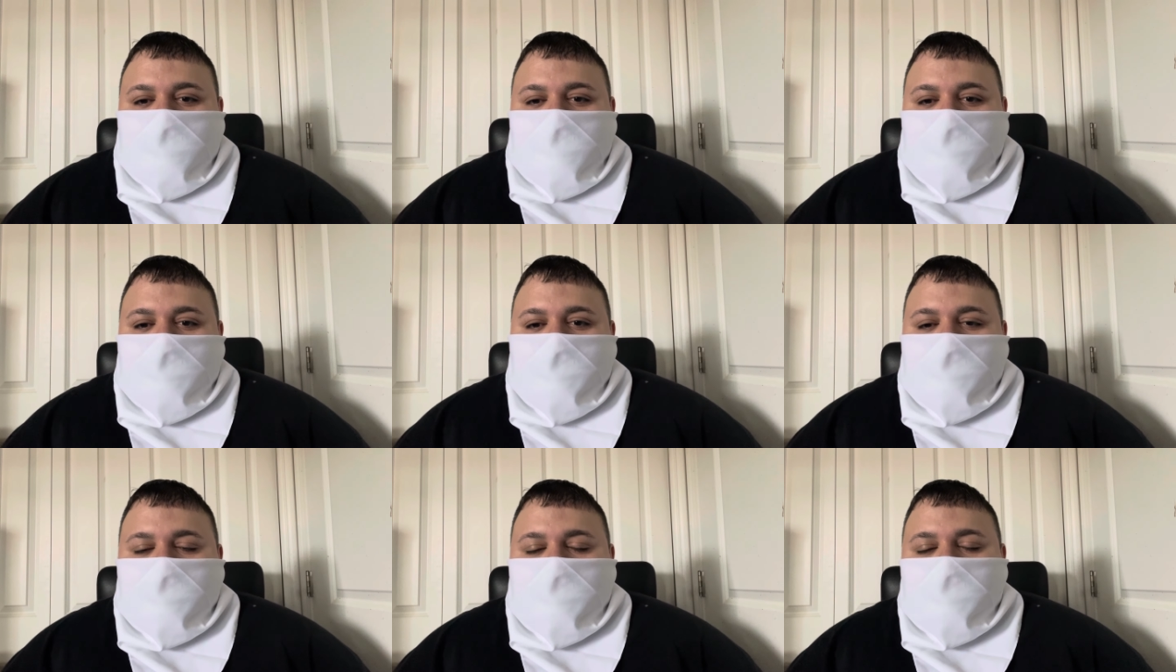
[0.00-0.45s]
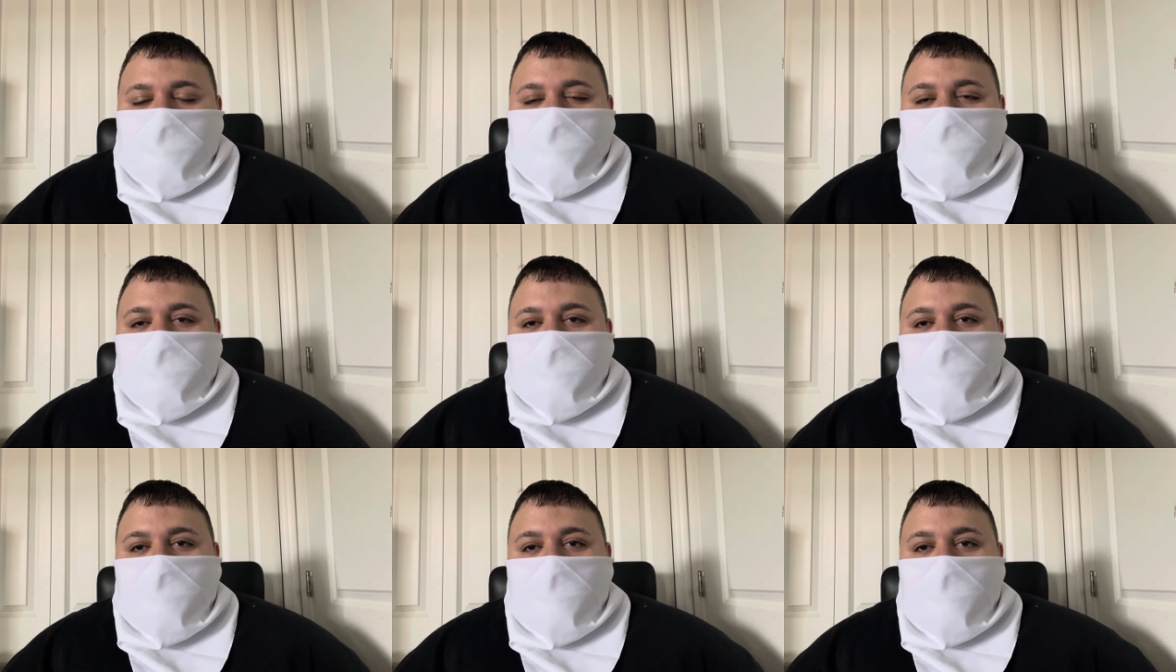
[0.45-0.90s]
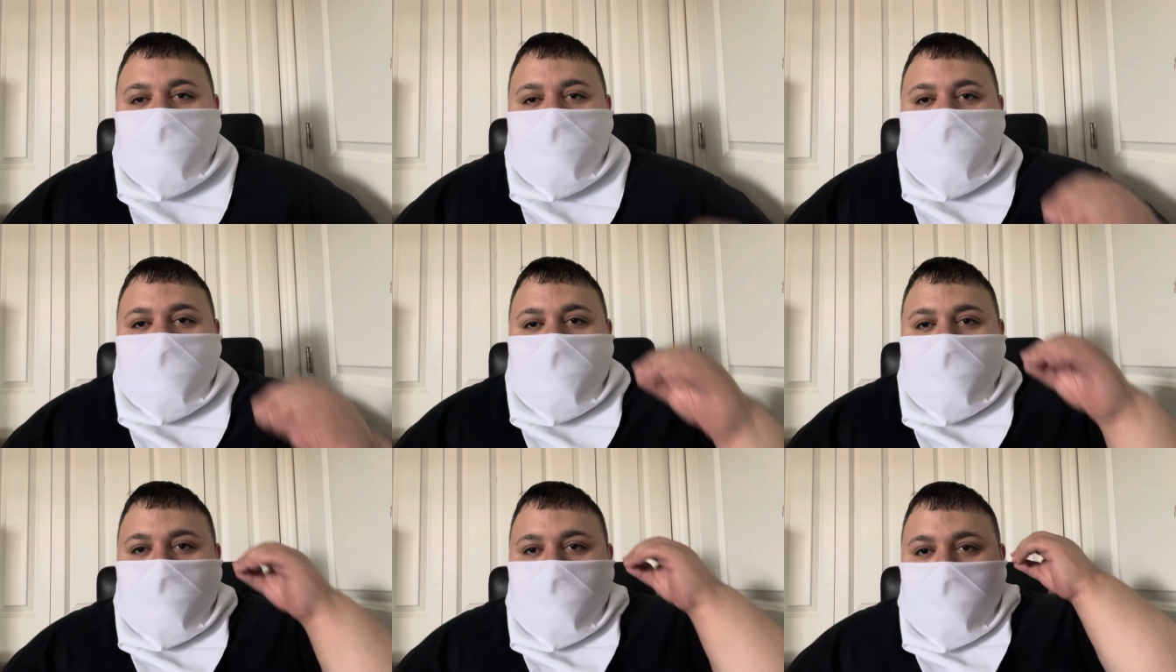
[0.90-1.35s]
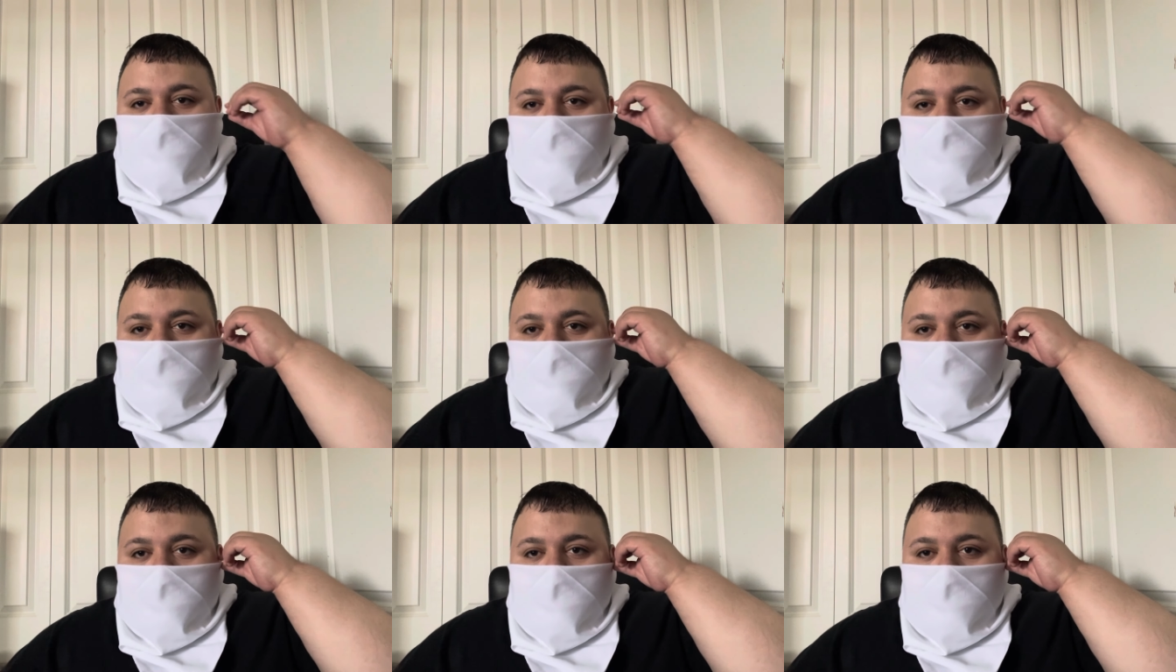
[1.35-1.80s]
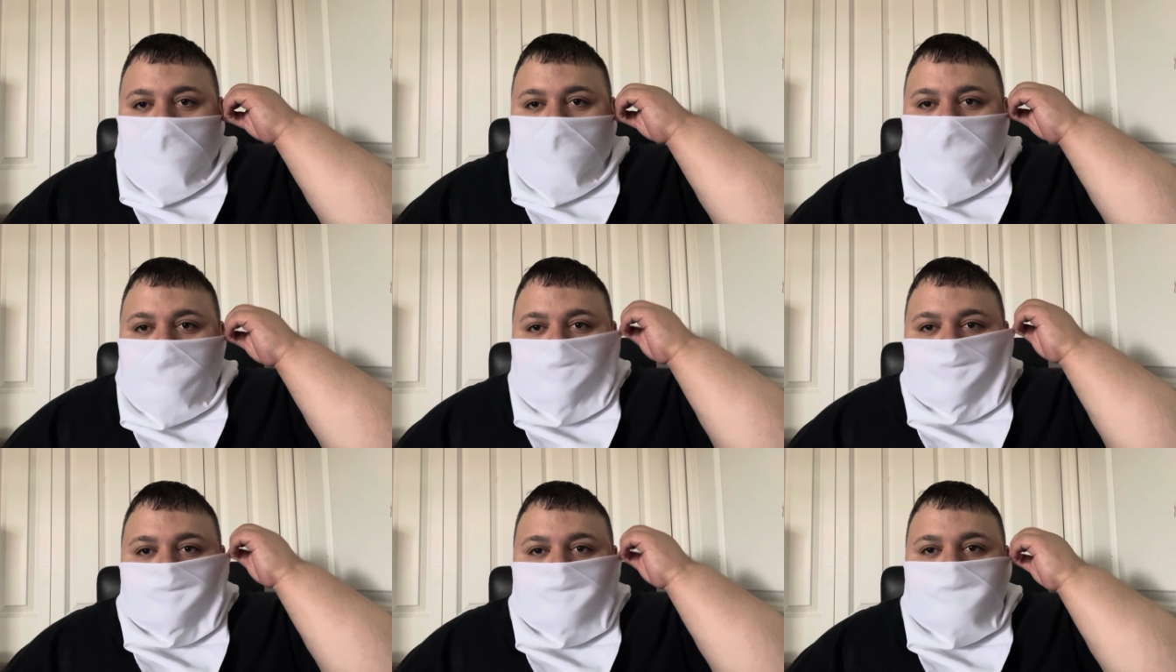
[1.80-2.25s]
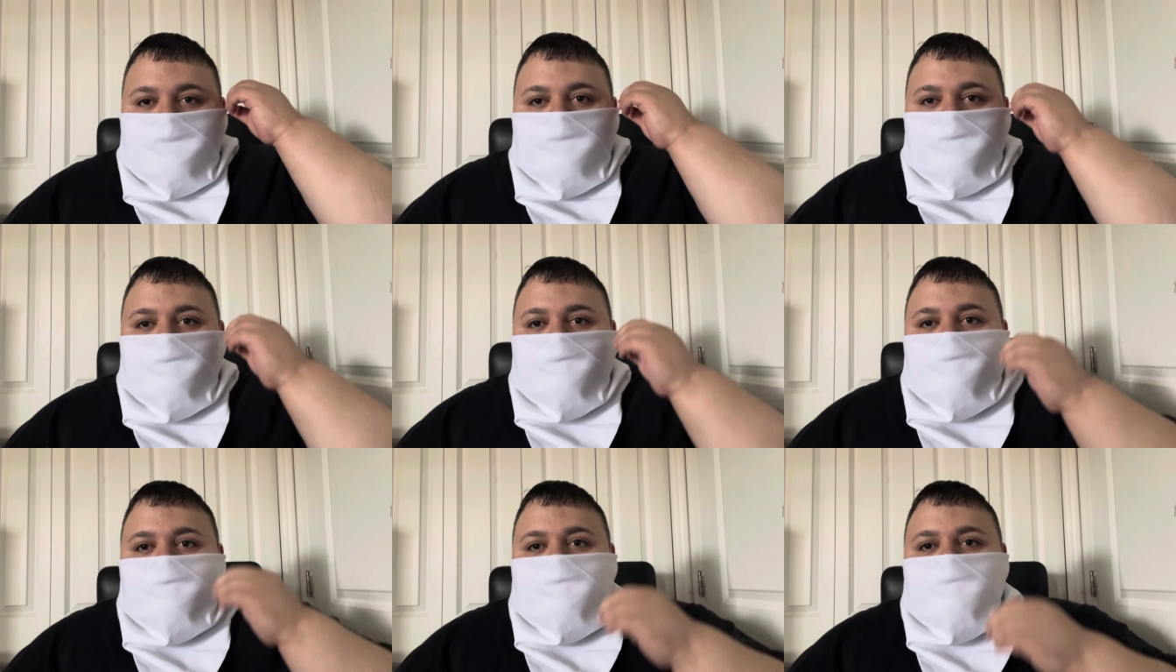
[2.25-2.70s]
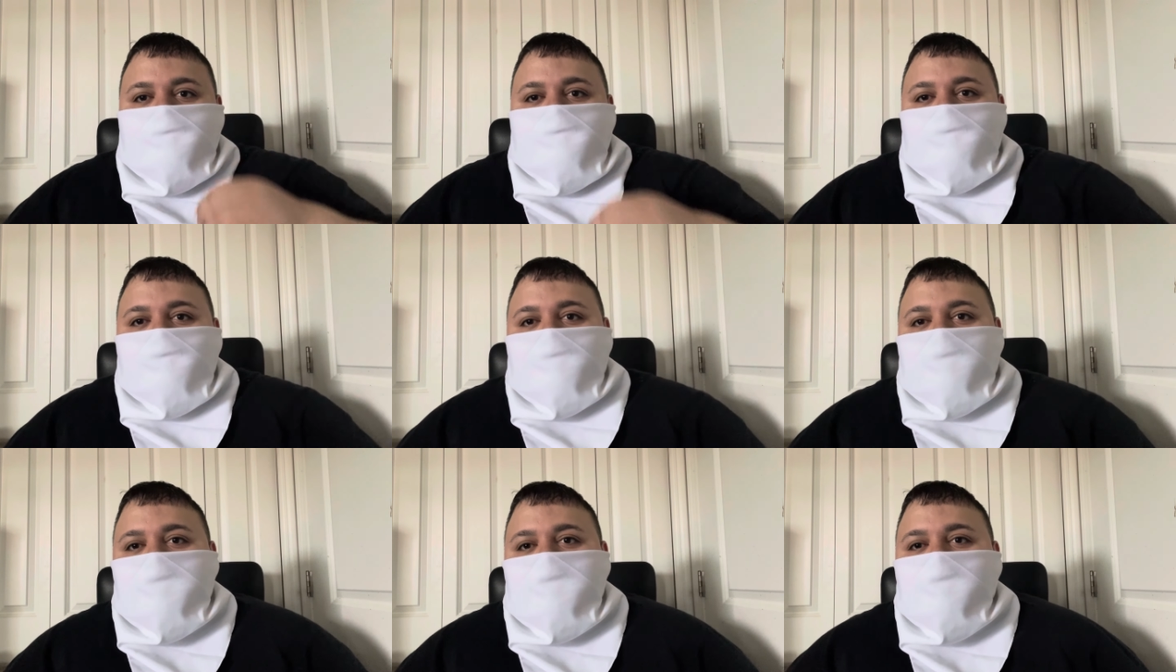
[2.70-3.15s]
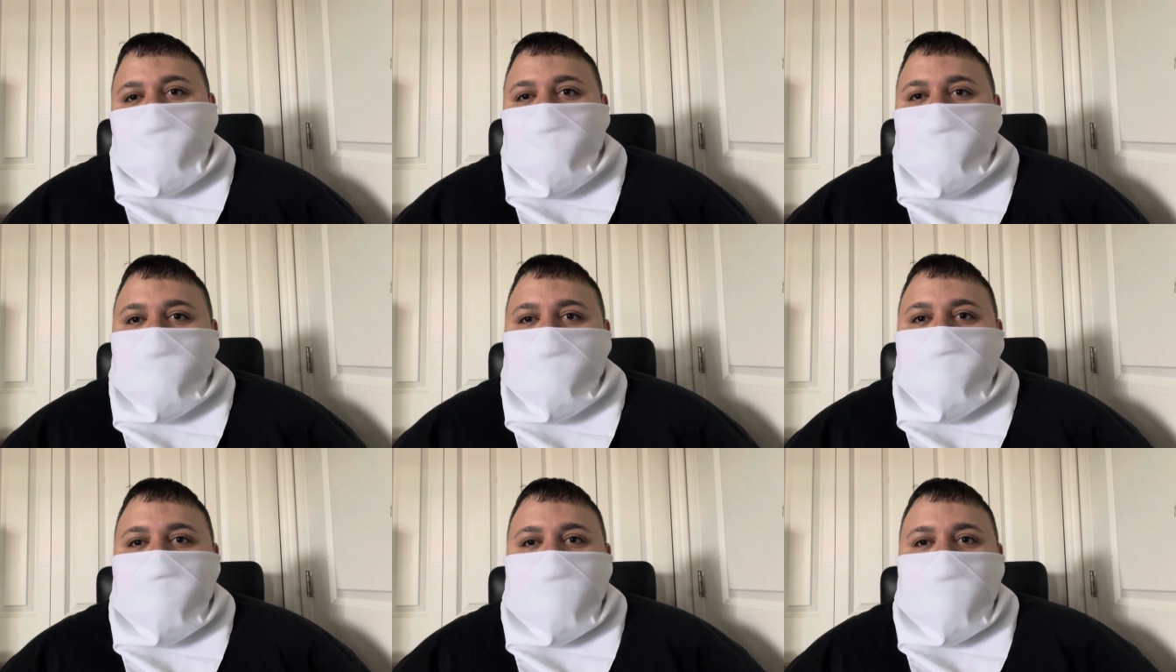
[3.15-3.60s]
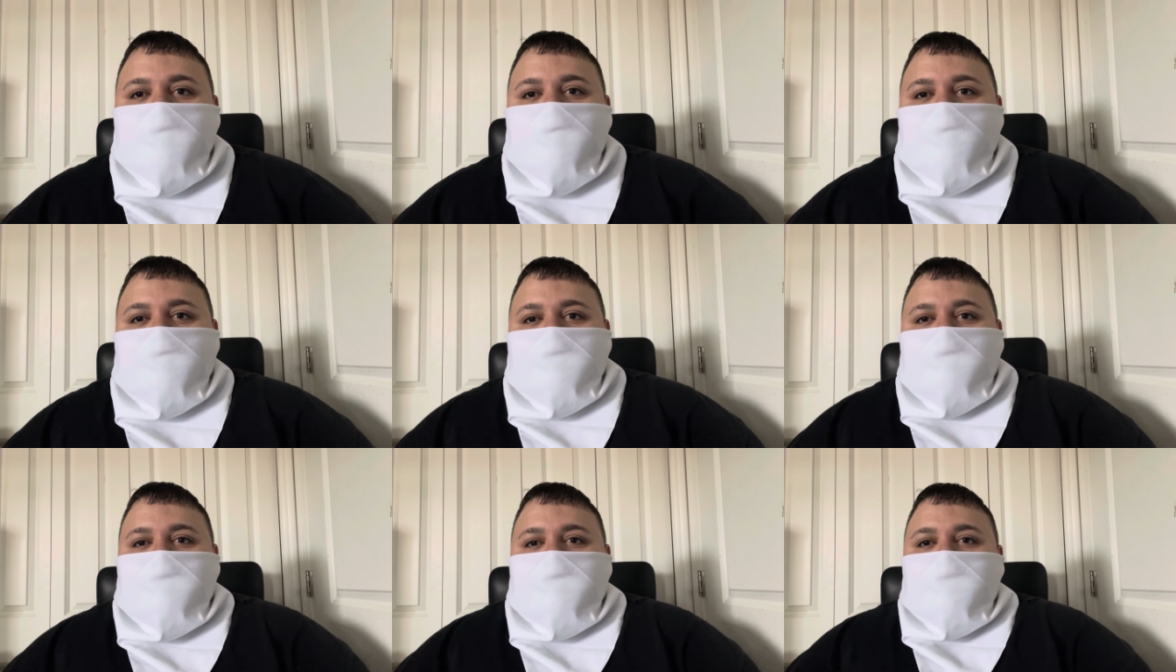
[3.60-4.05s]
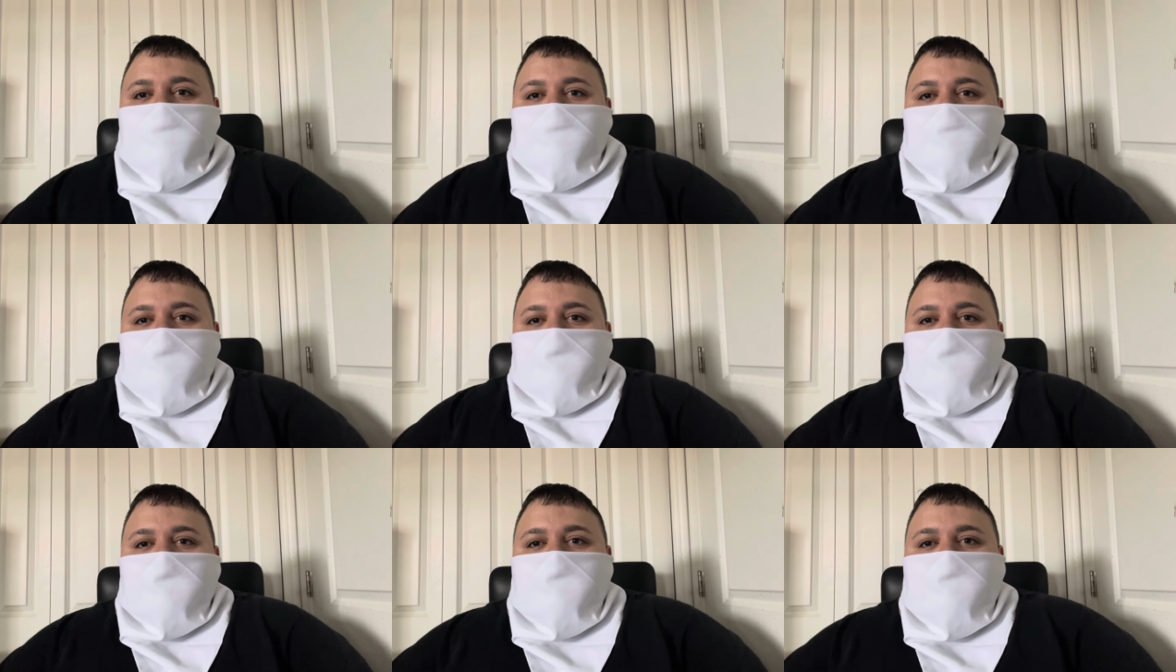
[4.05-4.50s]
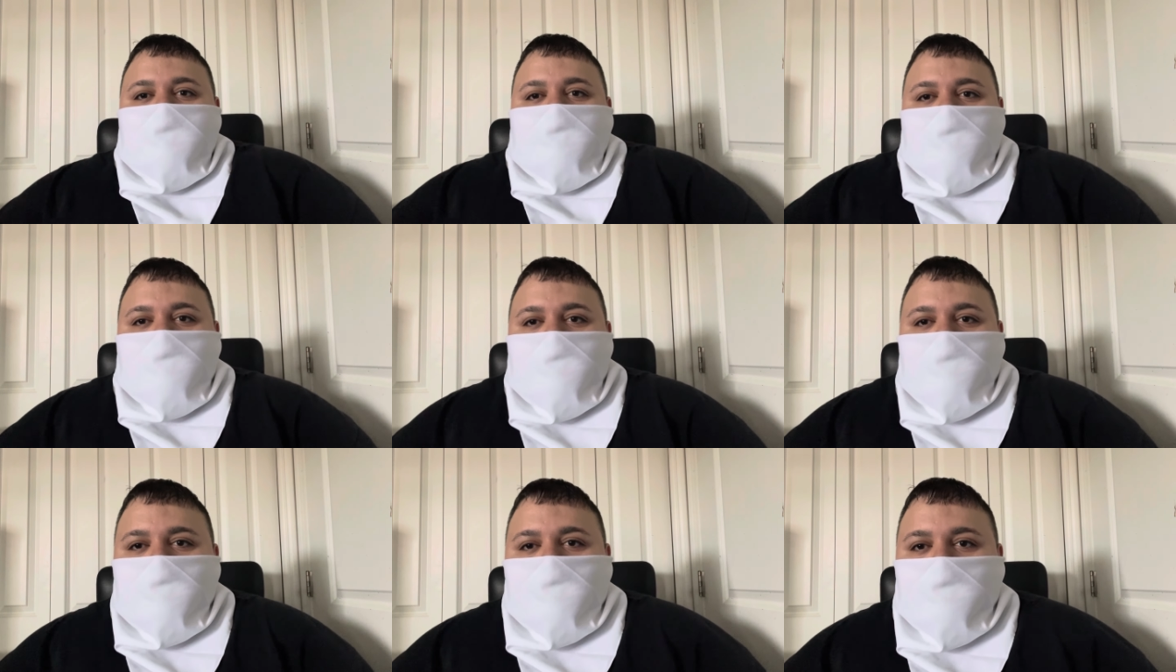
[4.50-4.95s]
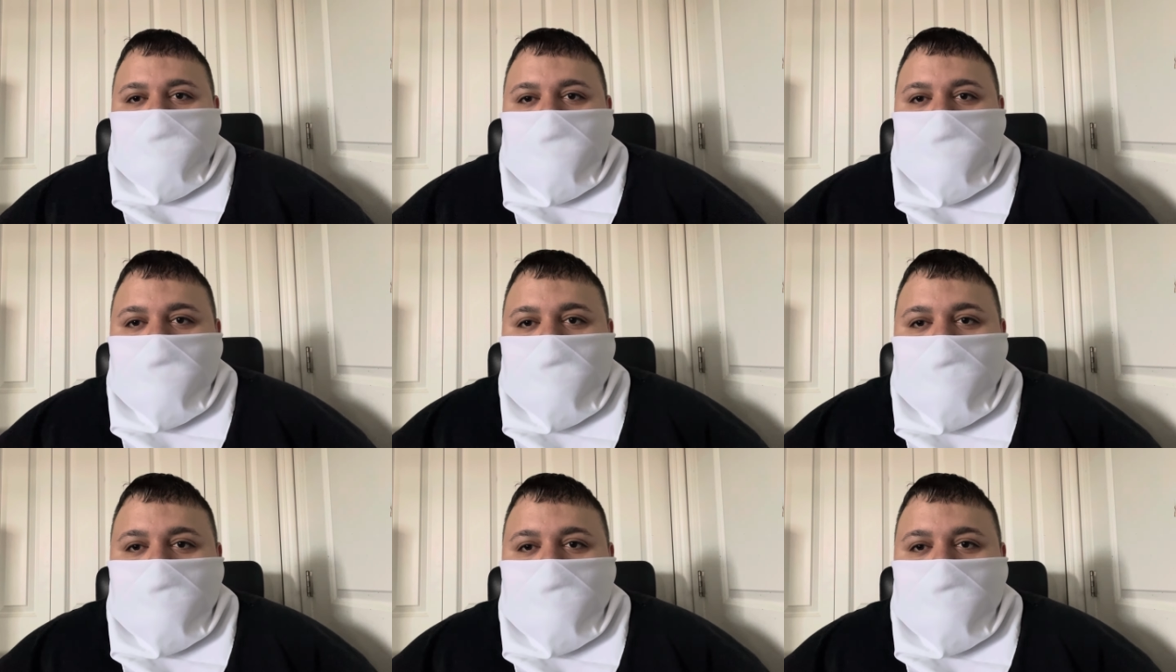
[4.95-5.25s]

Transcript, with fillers: just comes to show you, man, you can't trust, you can't trust people, man. You know, and the